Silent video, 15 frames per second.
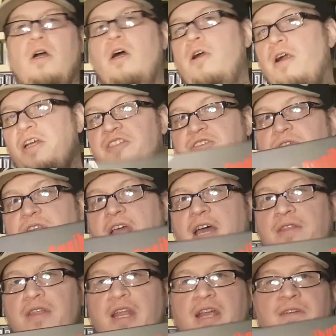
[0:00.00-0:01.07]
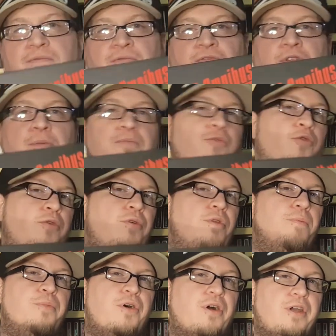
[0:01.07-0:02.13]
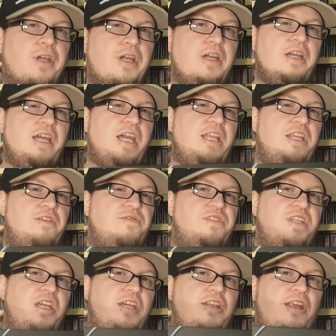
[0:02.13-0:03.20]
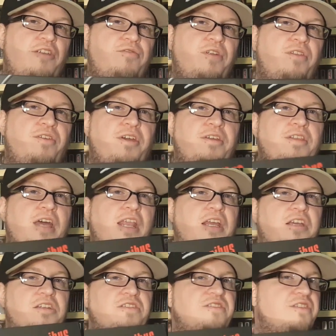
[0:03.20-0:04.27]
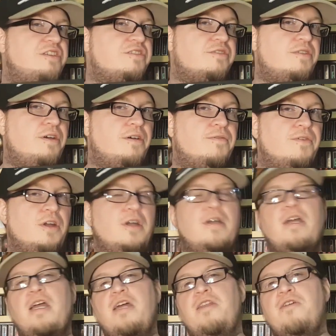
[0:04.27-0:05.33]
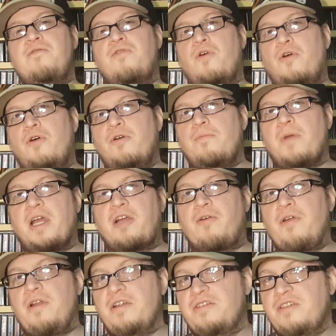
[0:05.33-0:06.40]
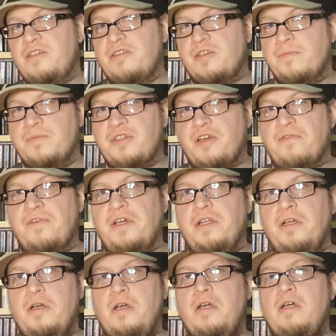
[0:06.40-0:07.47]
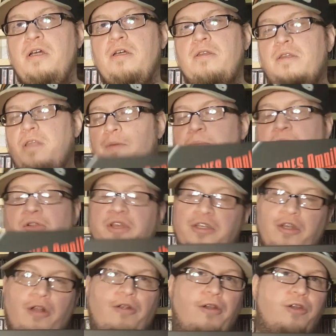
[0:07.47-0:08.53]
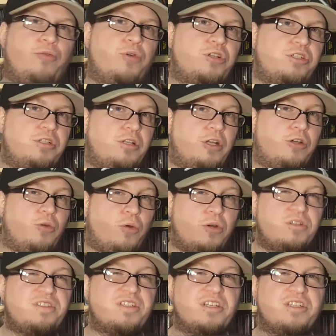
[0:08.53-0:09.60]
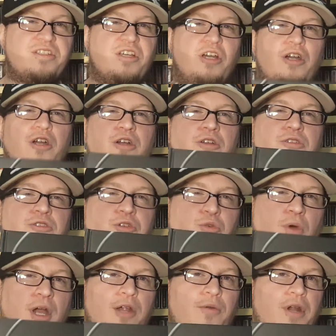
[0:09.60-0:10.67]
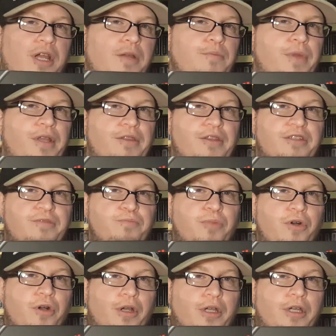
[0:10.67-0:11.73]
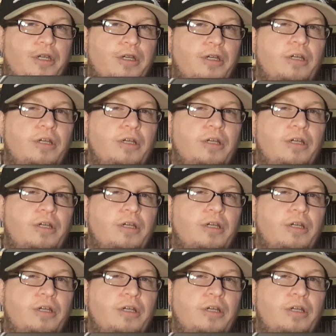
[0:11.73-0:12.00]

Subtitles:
Alright, so now that I've flipped through the book, and you've seen everything that it consists of, and you've heard my criticisms of it, the $1,000,000 question, of course, is, do I recommend this book?